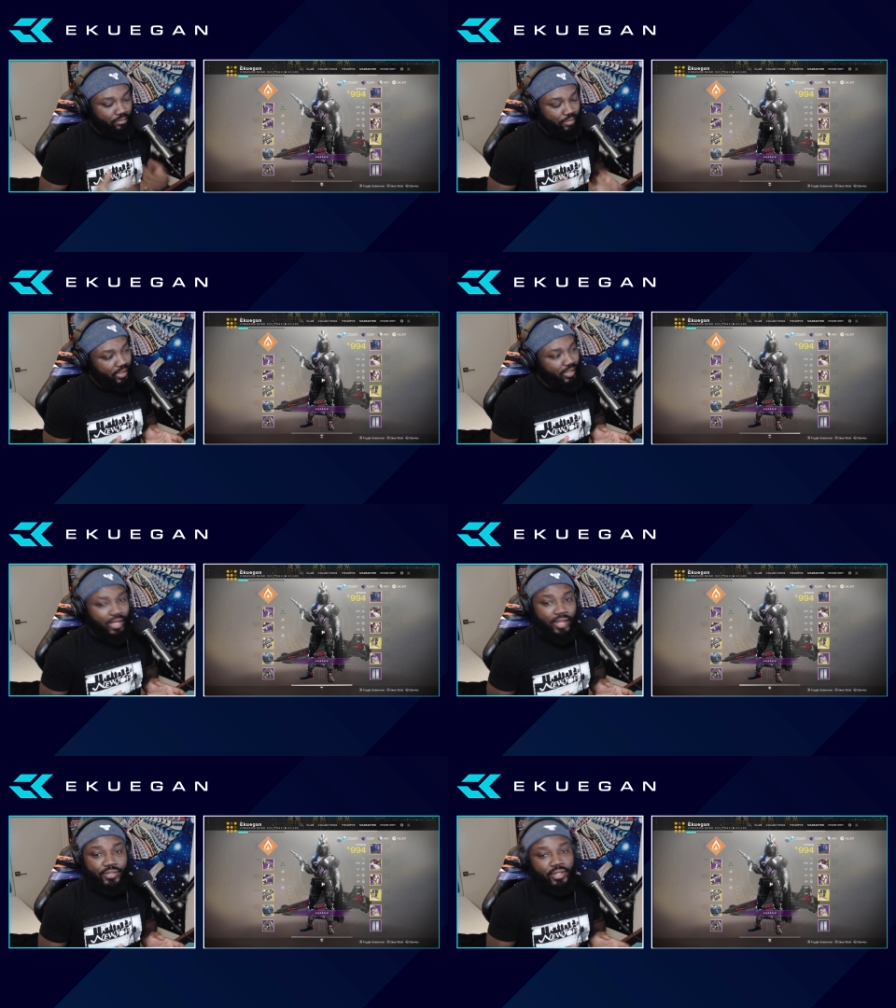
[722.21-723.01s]
But
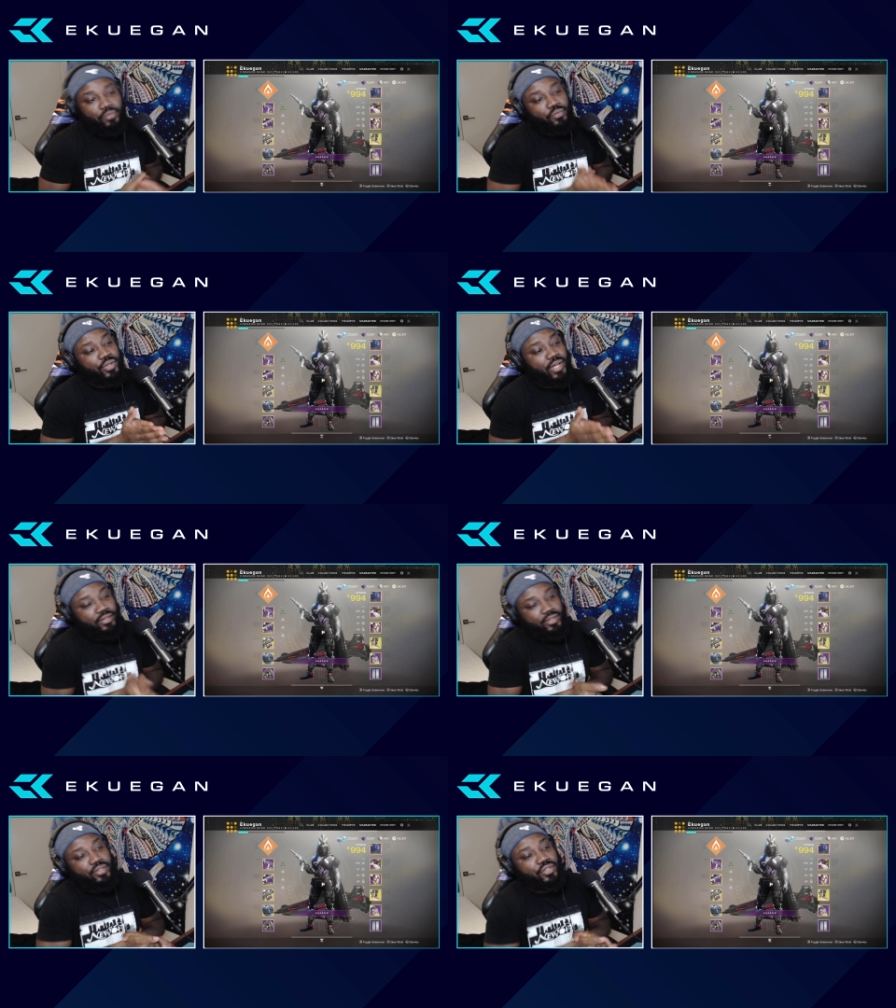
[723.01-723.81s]
like I said, when you
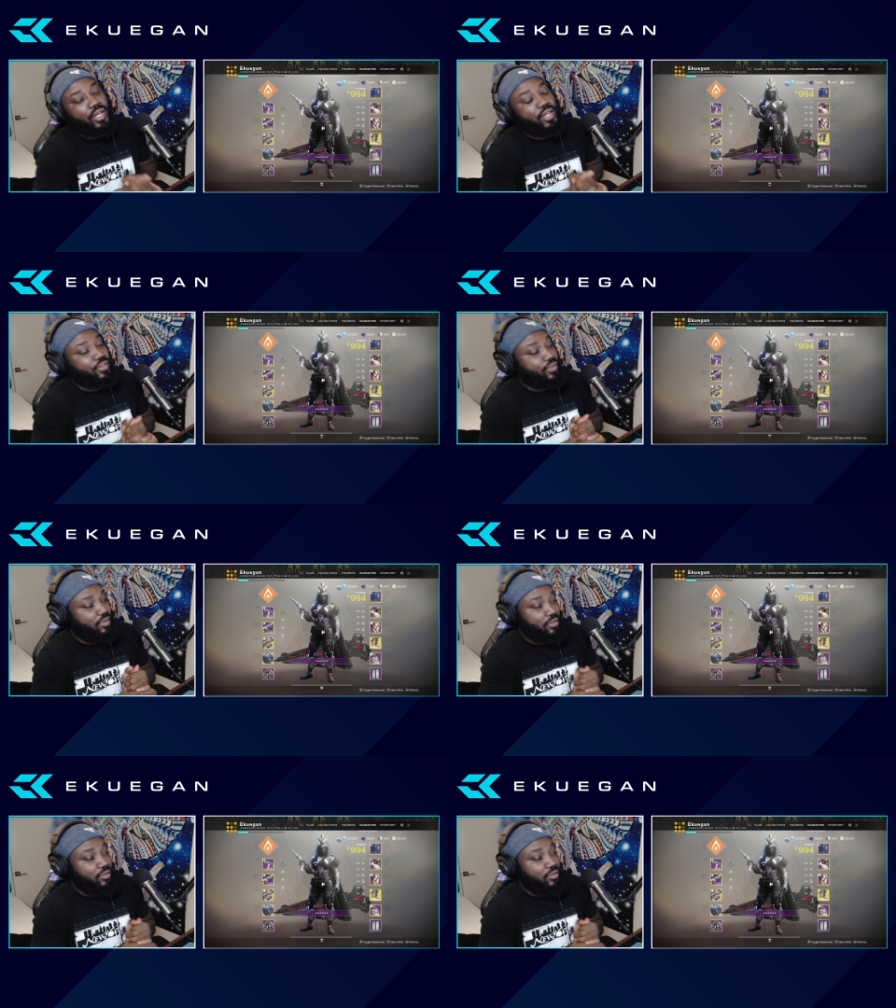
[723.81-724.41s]
guys get the chance,